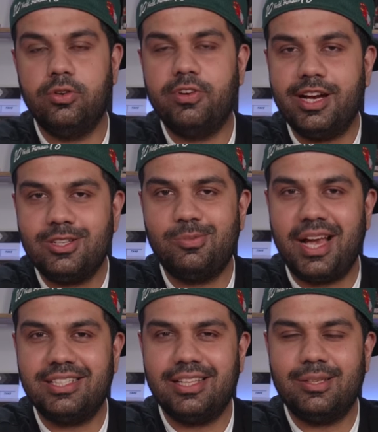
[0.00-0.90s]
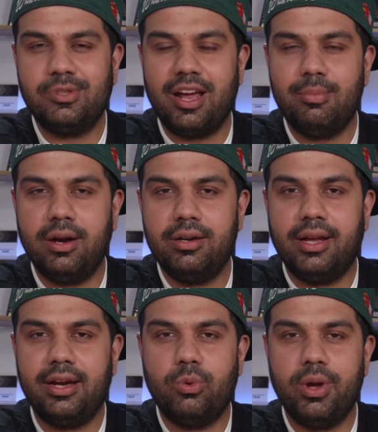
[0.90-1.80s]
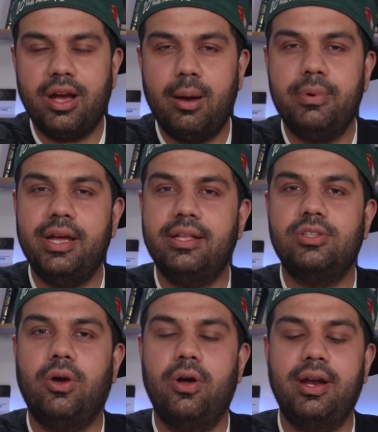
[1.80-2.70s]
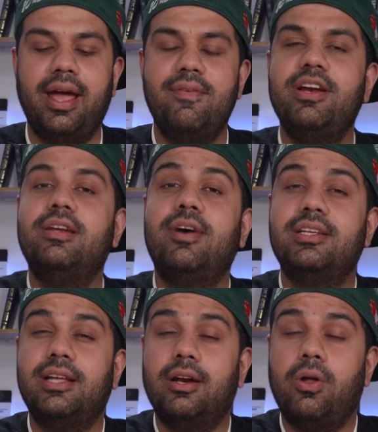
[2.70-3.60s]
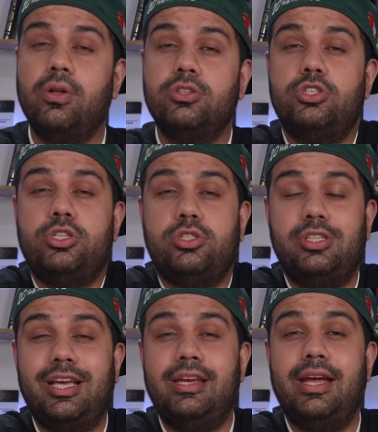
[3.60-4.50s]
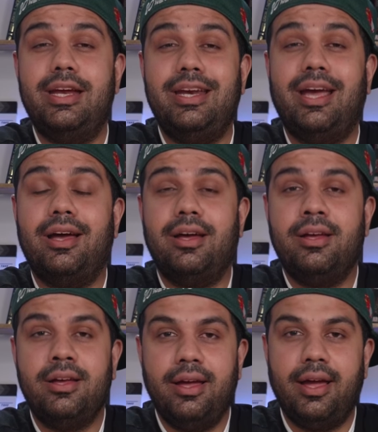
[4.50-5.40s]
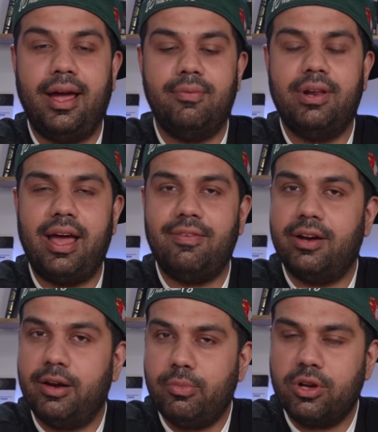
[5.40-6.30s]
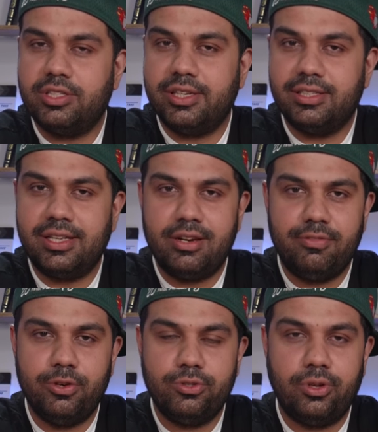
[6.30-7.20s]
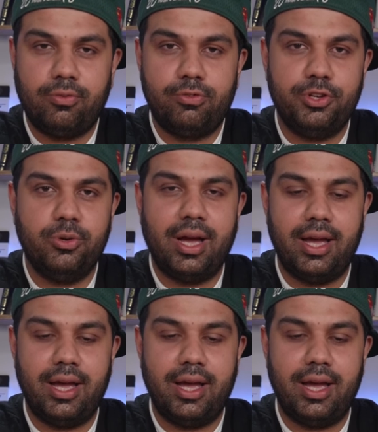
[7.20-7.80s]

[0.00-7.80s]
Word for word: Don't forget to smash that subscribe button to get quick updates on every device that launches in India and we'll have our unboxings and reviews for you